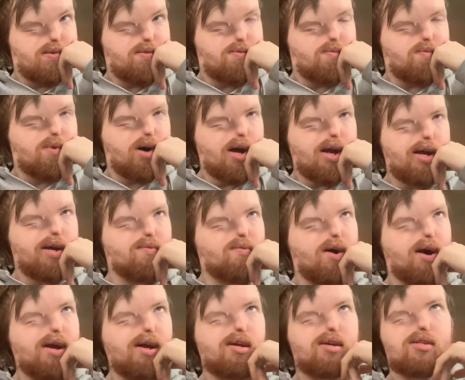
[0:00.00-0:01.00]

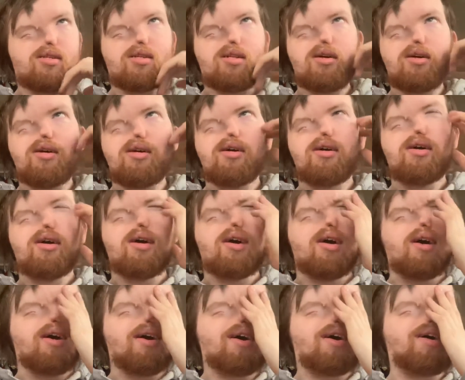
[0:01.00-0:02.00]
What is it?
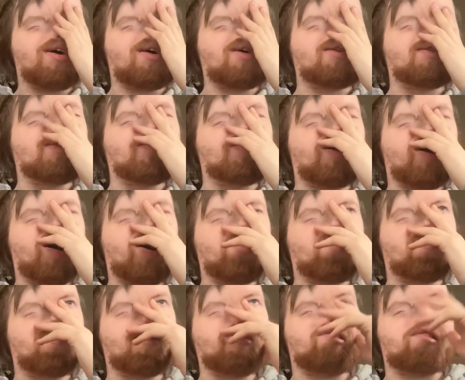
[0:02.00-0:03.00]
Dude, I
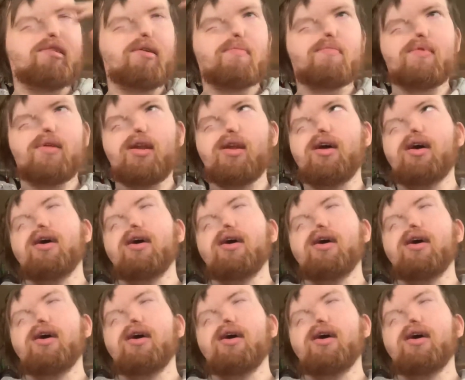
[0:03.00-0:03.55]
wish something.